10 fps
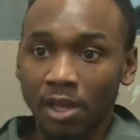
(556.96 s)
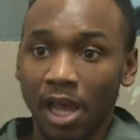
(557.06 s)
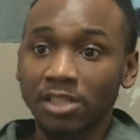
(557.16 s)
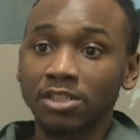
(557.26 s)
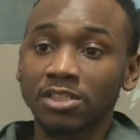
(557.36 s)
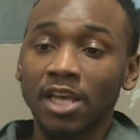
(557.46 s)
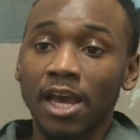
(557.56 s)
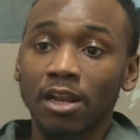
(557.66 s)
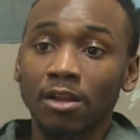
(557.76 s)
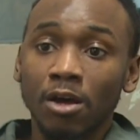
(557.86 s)
I just
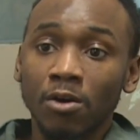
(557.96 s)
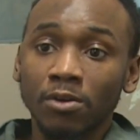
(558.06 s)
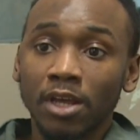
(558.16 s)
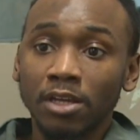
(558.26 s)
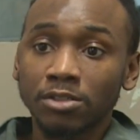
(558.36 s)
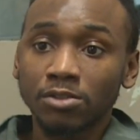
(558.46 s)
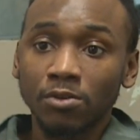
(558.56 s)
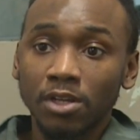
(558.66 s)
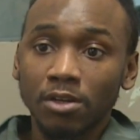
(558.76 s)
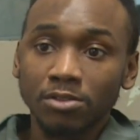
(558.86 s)
had a long day of
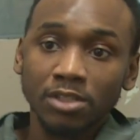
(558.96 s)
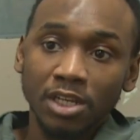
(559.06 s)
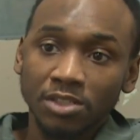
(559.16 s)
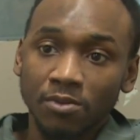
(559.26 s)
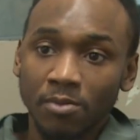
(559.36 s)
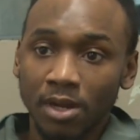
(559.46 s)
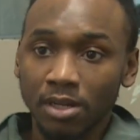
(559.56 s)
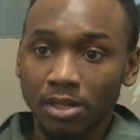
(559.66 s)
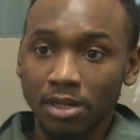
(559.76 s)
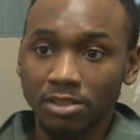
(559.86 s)
studio session with my
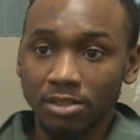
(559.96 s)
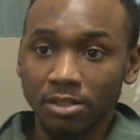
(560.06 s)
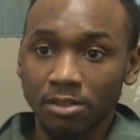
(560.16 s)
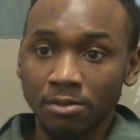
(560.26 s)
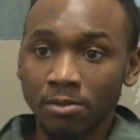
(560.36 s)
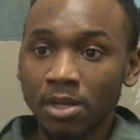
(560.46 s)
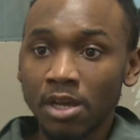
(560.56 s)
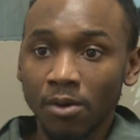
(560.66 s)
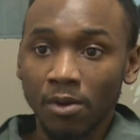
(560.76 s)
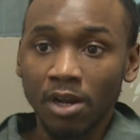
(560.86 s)
cousin and them,
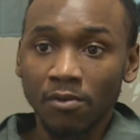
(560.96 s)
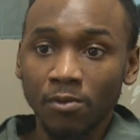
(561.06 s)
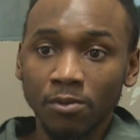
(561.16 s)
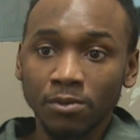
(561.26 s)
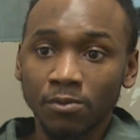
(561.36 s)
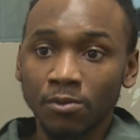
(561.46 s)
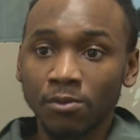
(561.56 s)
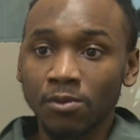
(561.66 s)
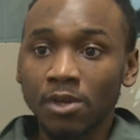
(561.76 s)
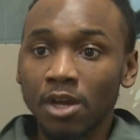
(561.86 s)
whatever, with the
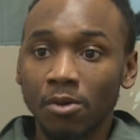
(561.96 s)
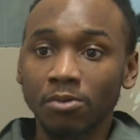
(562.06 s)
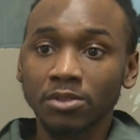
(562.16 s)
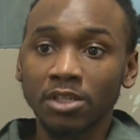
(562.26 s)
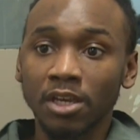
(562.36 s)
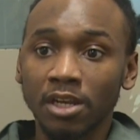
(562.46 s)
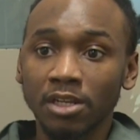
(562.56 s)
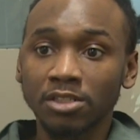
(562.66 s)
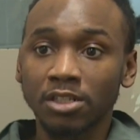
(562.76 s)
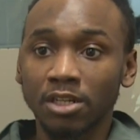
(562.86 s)
whoop. We was
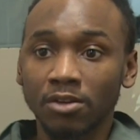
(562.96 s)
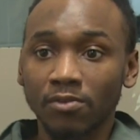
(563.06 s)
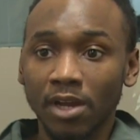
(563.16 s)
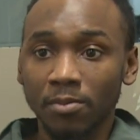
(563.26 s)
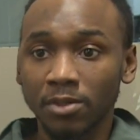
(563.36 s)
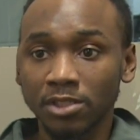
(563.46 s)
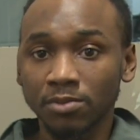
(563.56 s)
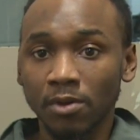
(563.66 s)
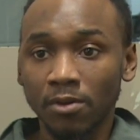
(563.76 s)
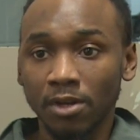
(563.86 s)
kicking and chilling, rapping and
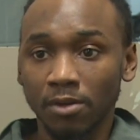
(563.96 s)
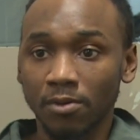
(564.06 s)
smoking or